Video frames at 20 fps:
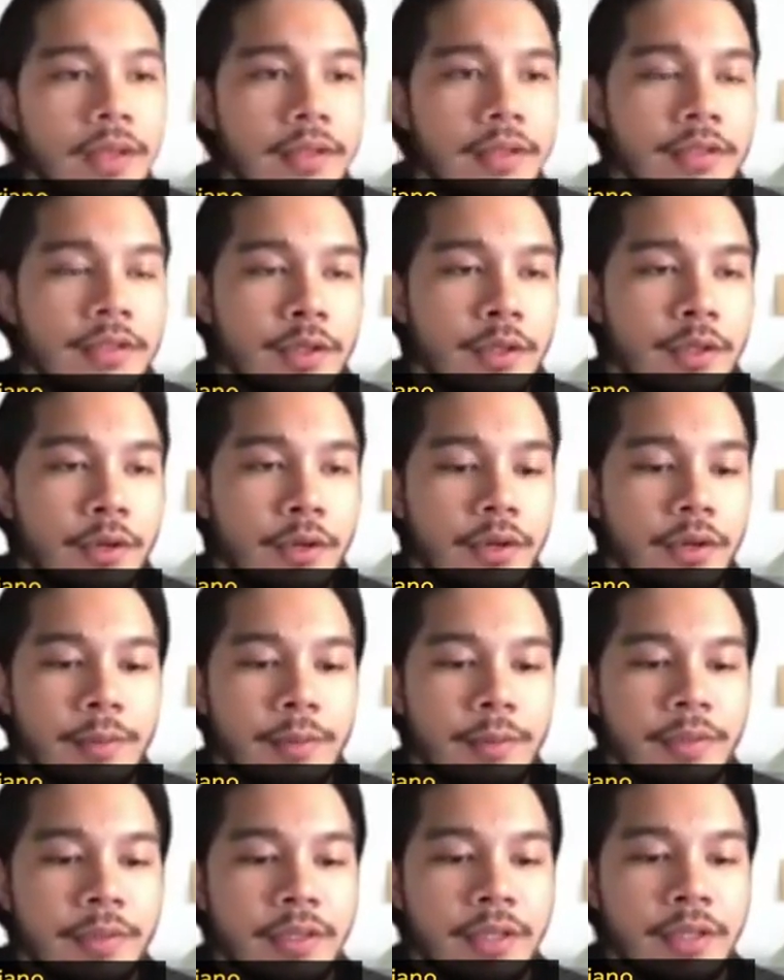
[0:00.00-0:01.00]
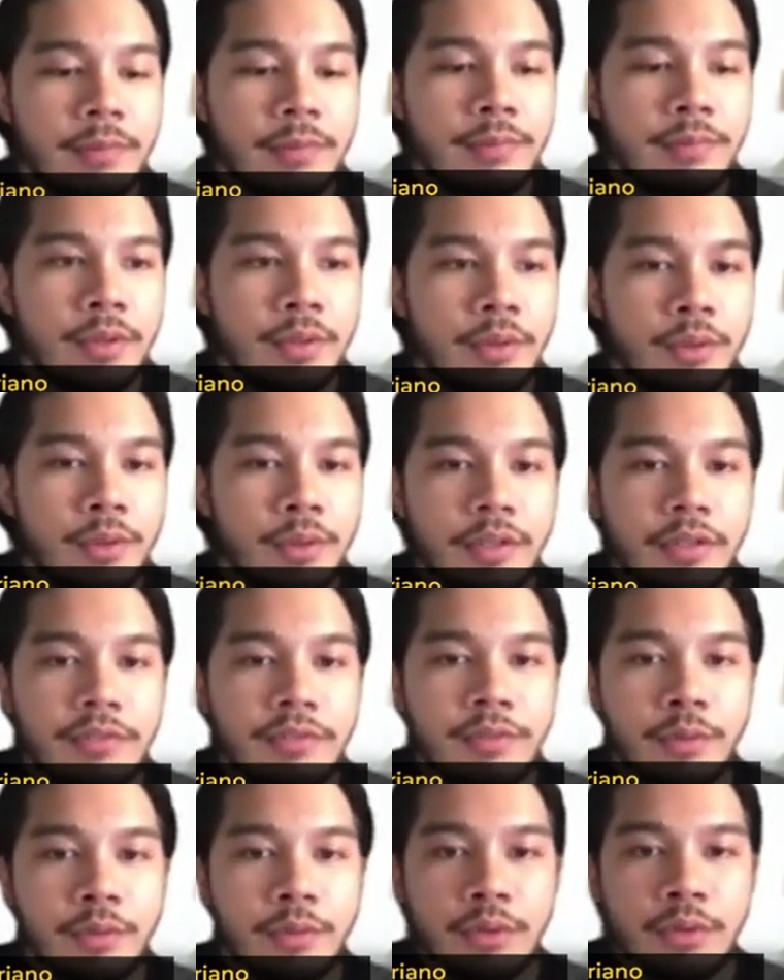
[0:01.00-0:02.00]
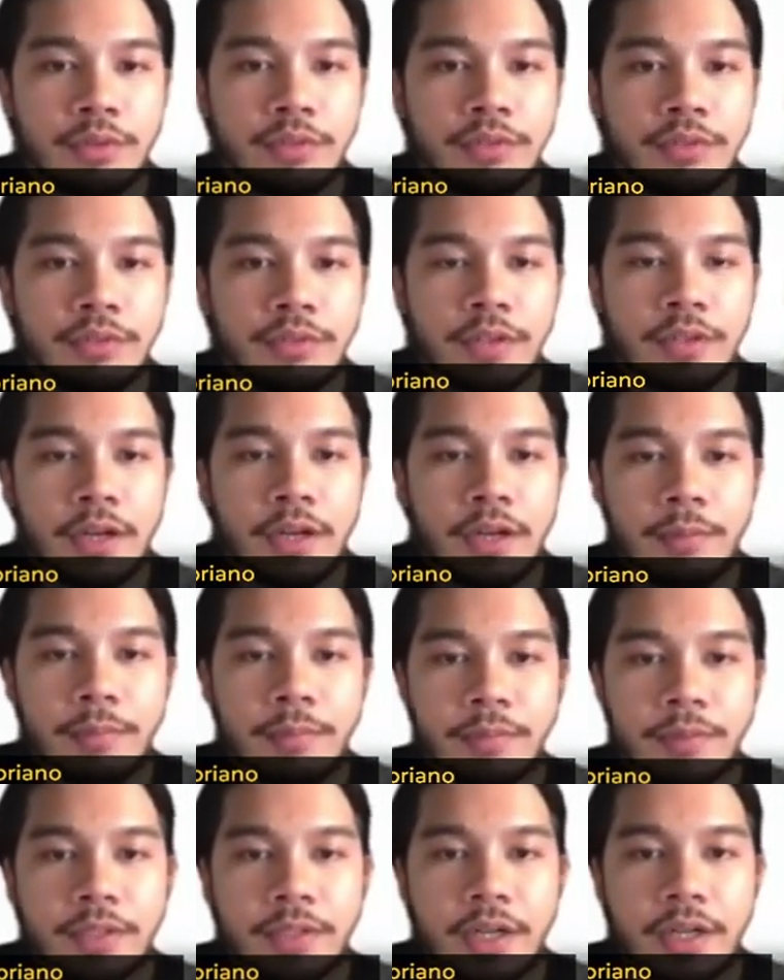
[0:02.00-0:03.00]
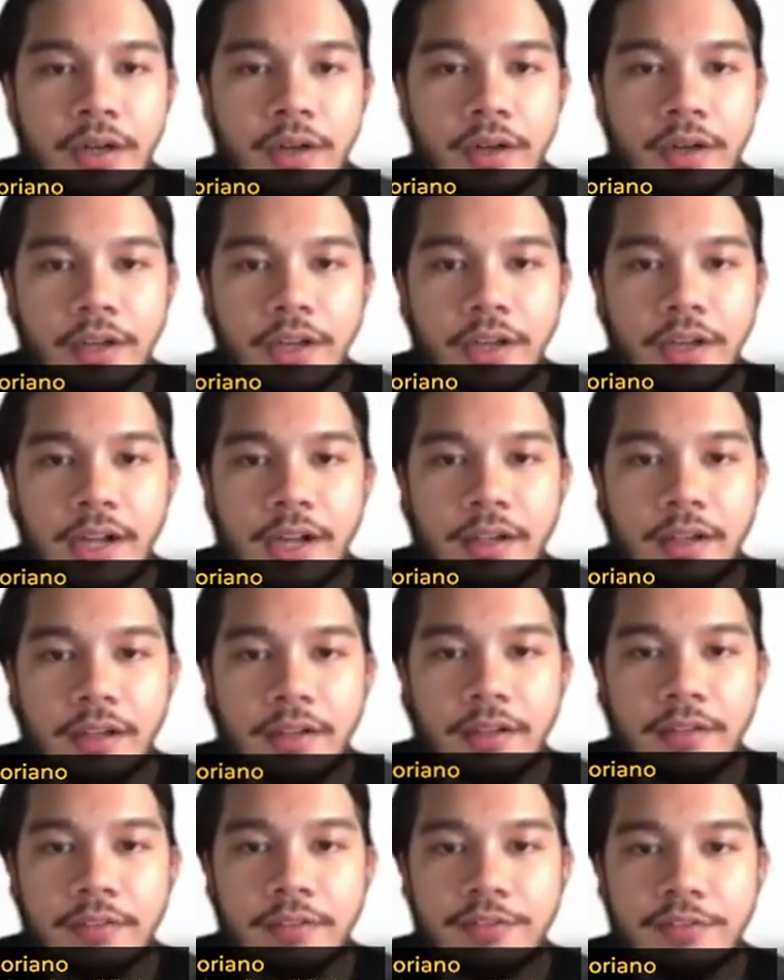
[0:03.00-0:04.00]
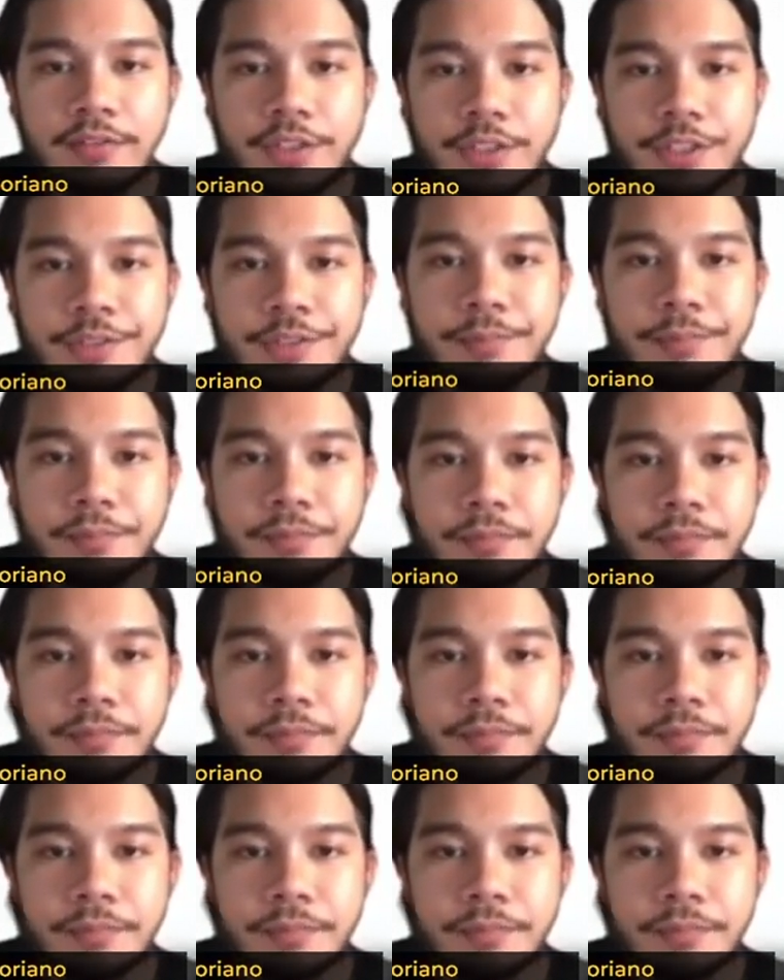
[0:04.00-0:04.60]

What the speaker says: So I'm gonna upload a photo from Cal Fern,